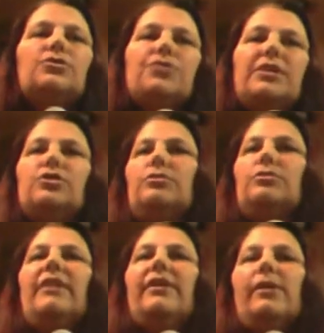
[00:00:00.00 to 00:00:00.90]
treats you
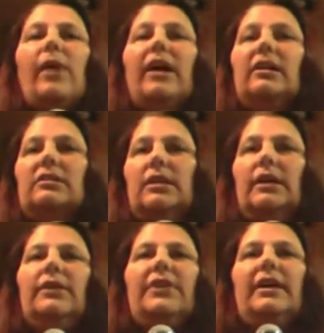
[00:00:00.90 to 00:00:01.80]
very well.
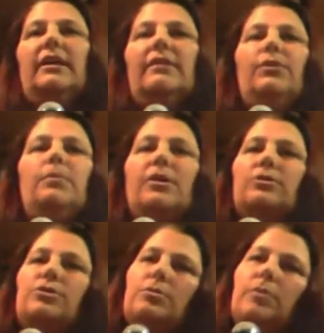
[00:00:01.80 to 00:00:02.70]
They give you
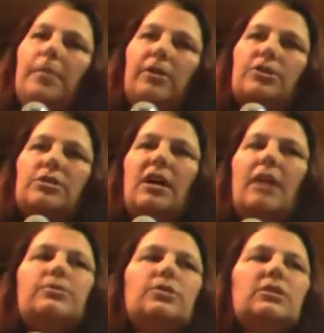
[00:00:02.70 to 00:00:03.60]
purchase with purchase
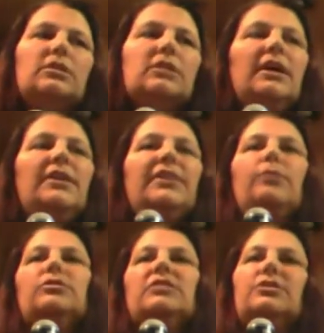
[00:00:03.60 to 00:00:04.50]
options. They
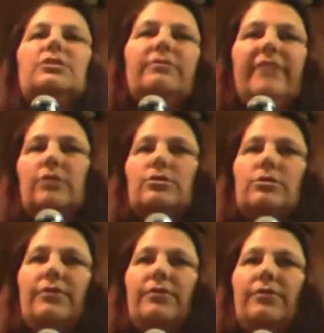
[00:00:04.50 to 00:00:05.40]
will send you vouchers
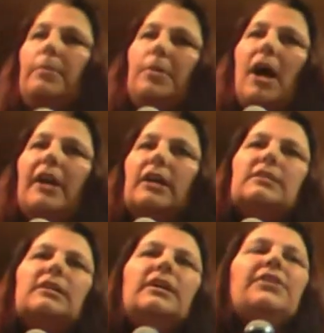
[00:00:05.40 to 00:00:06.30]
for free
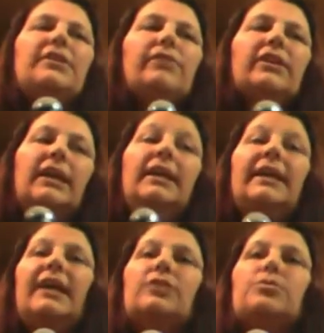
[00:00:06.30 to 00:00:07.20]
product. They really
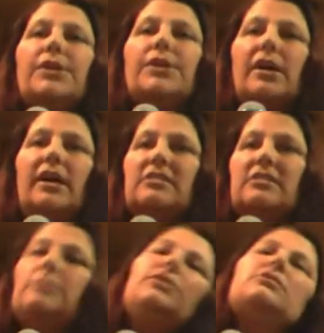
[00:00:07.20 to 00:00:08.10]
engage with our
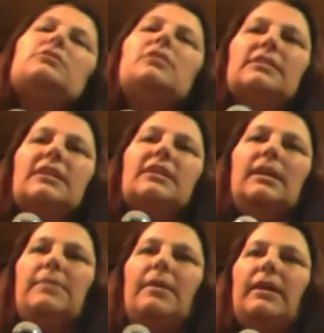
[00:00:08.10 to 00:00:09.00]
customers to
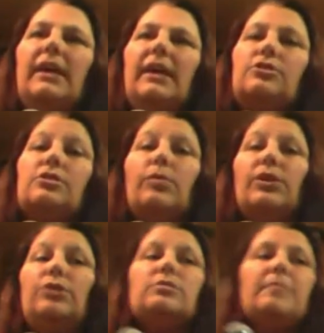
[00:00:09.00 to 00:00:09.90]
keep them engaged. When
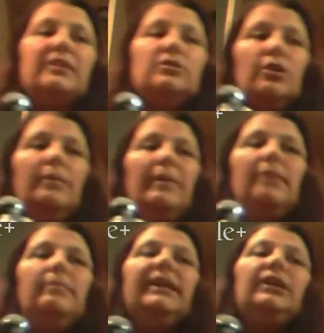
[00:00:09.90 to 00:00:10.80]
you spend a certain amount
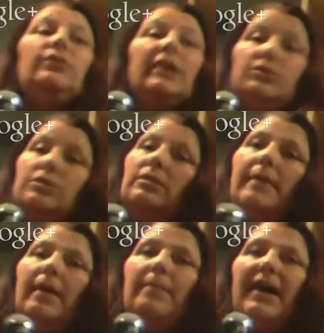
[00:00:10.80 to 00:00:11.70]
of money, you get a certain
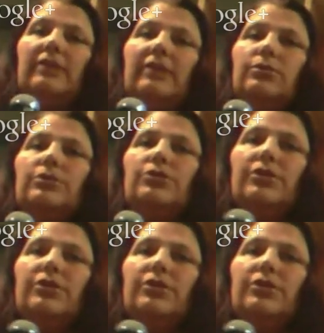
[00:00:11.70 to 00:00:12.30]
amount back towards your